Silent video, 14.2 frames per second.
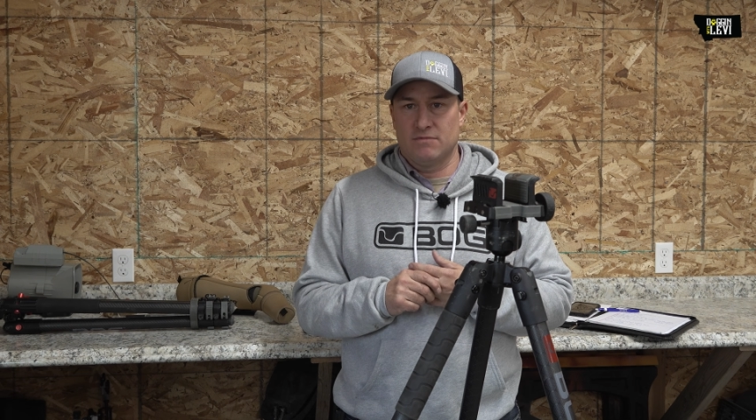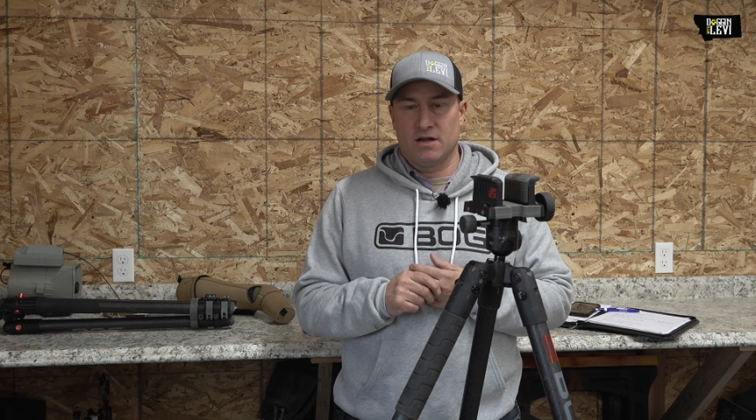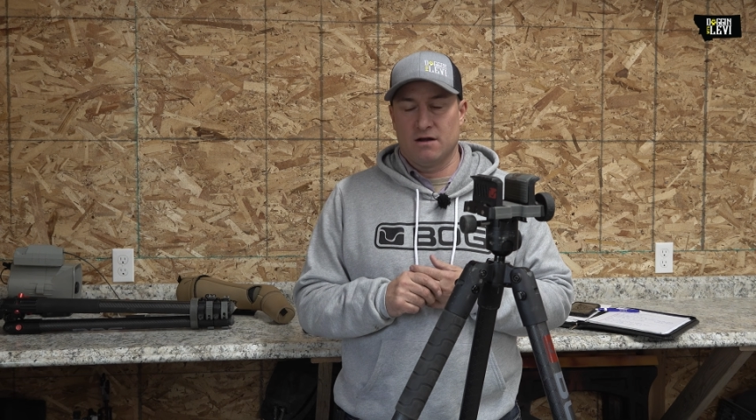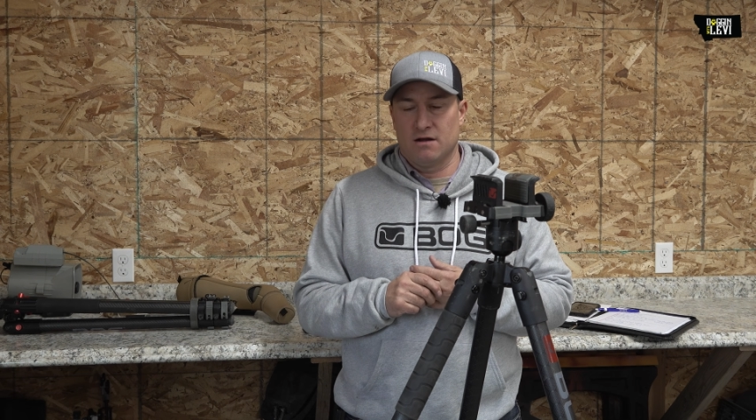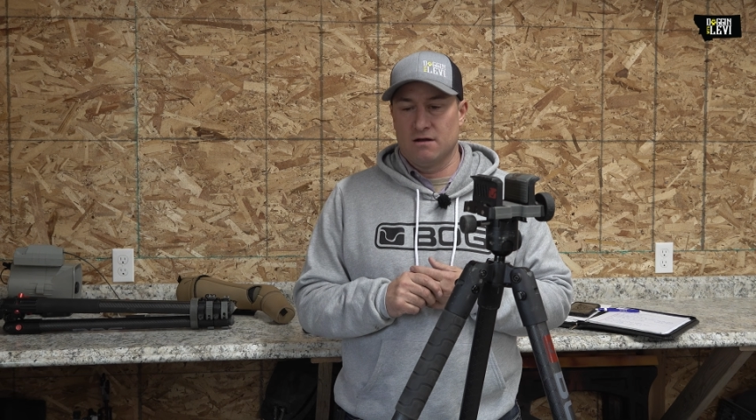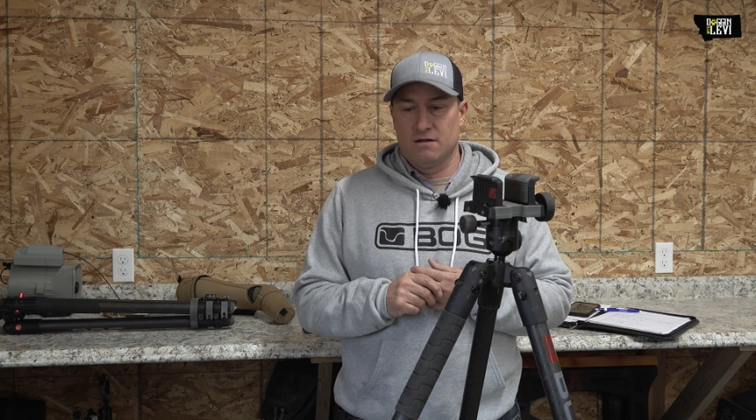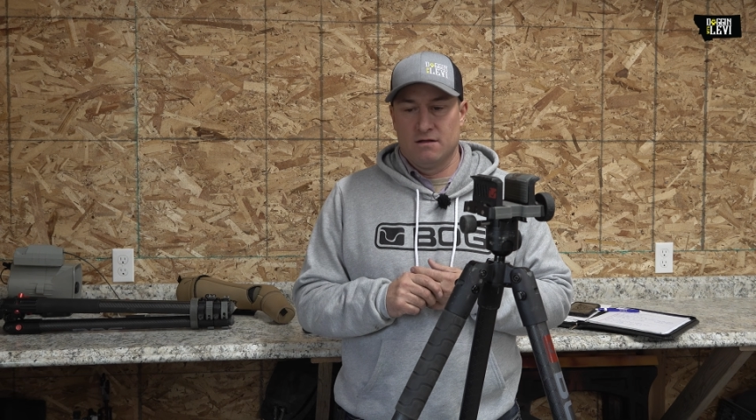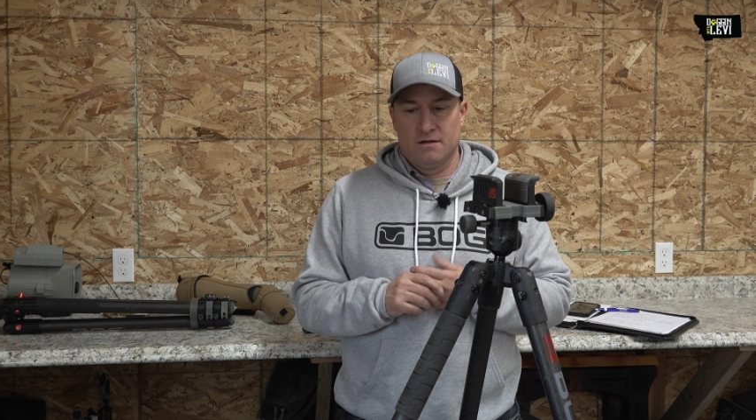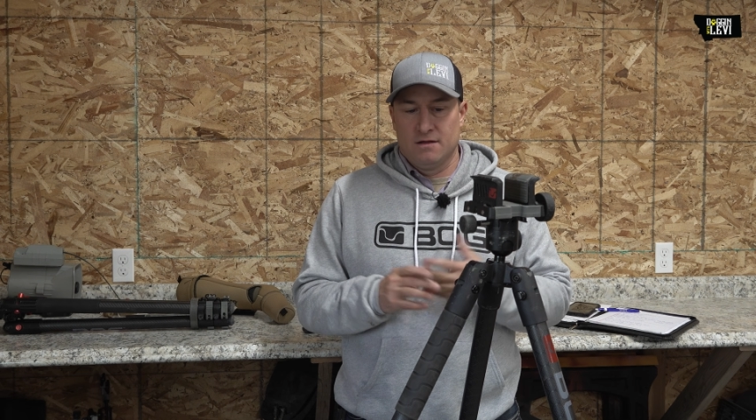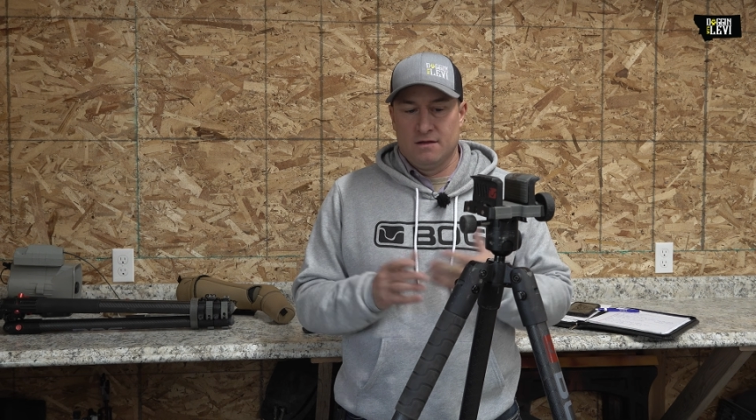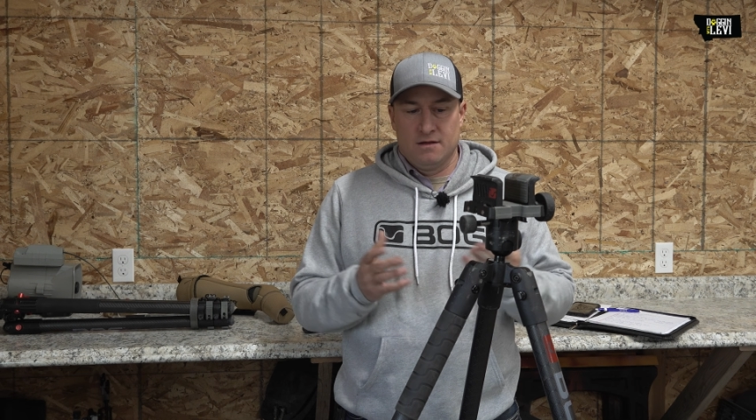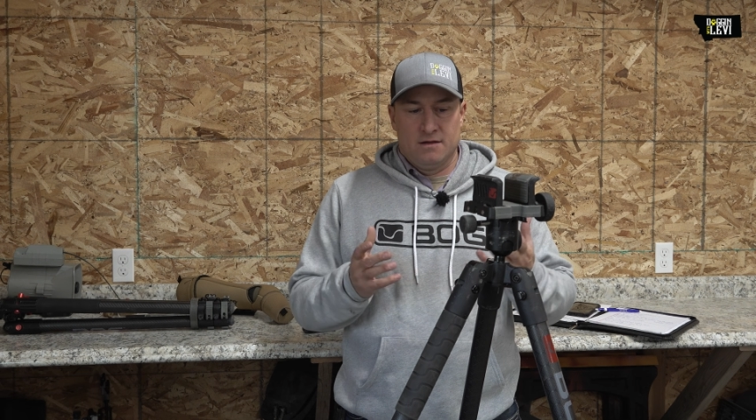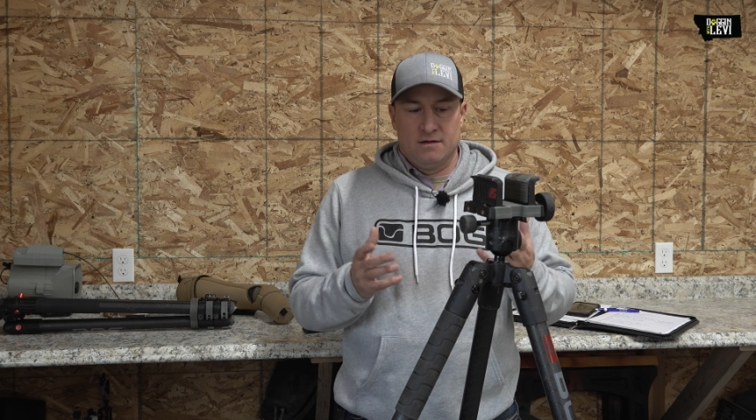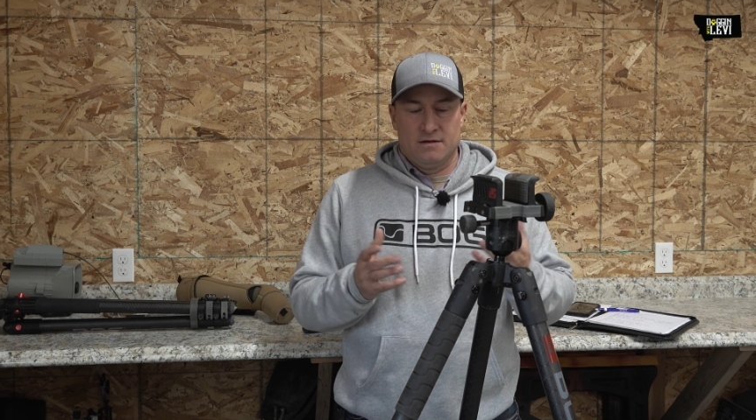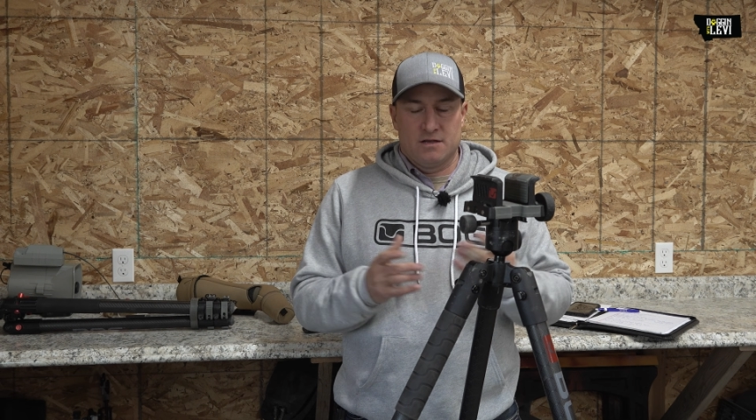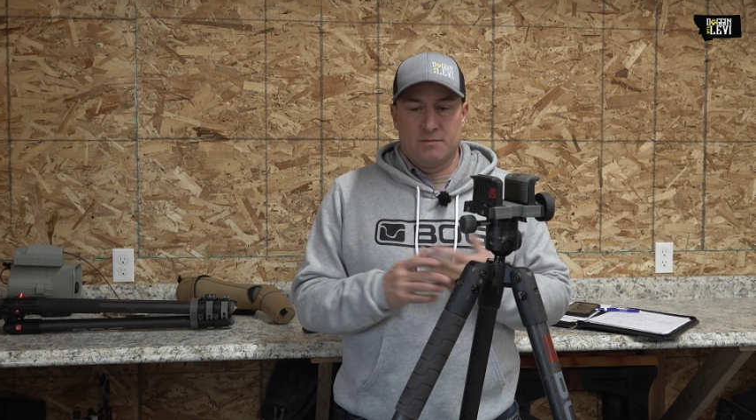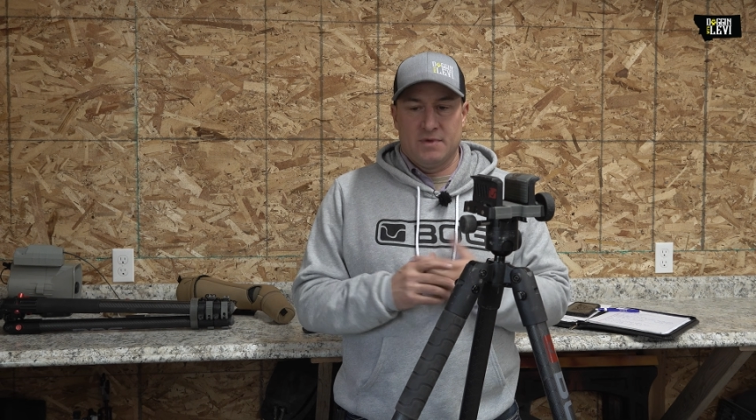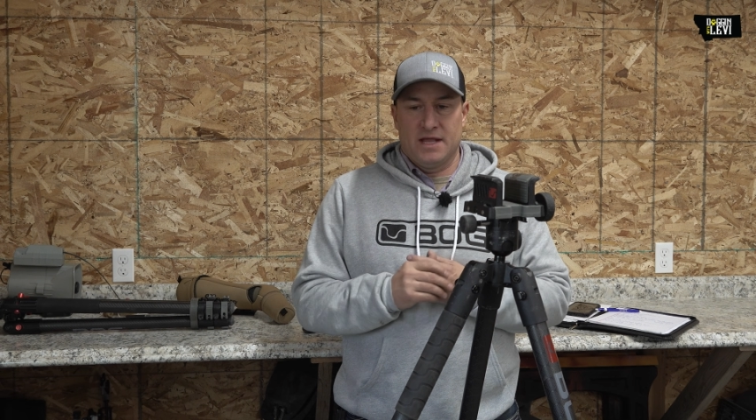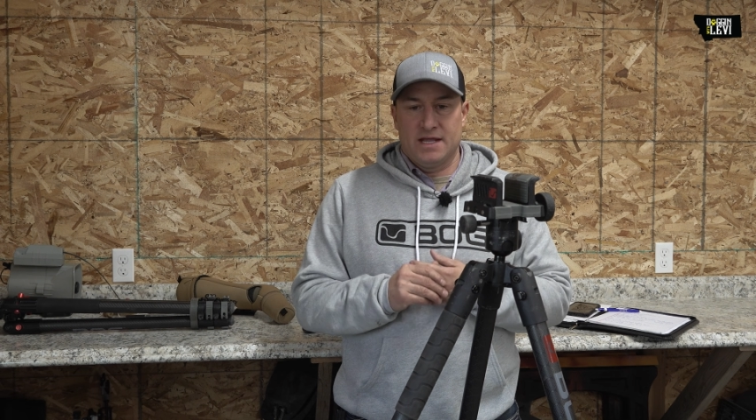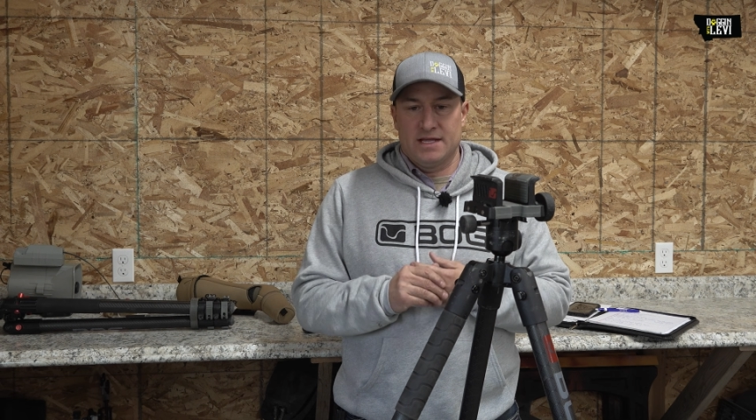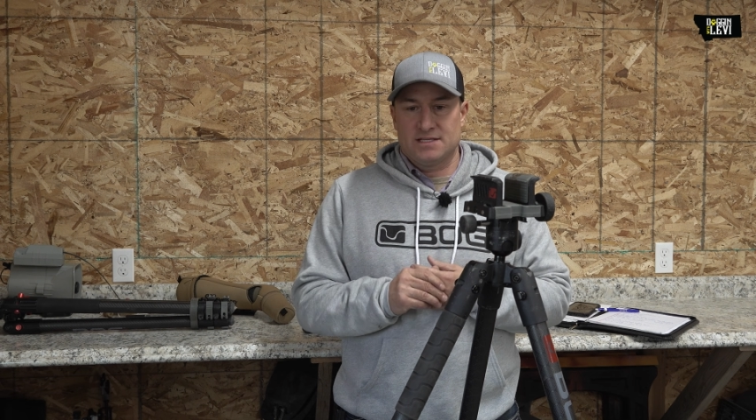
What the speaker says: To me,